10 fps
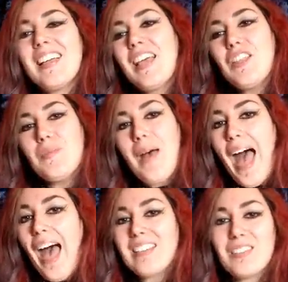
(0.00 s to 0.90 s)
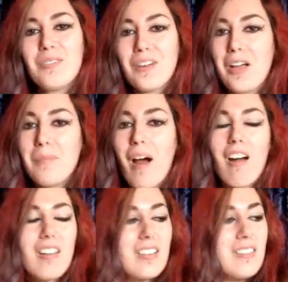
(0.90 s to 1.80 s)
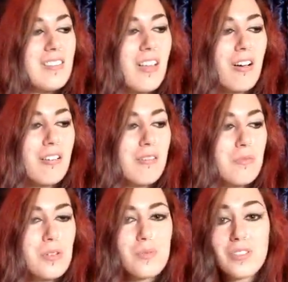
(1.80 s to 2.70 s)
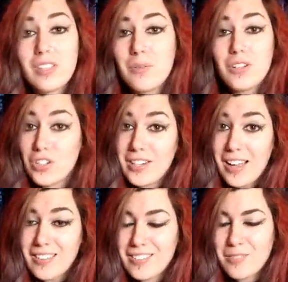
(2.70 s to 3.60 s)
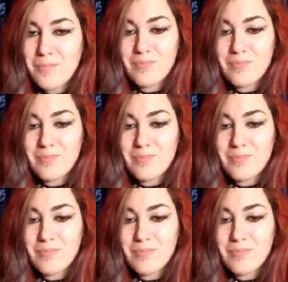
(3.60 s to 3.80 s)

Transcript: in the past when I bark, so we will see what she does.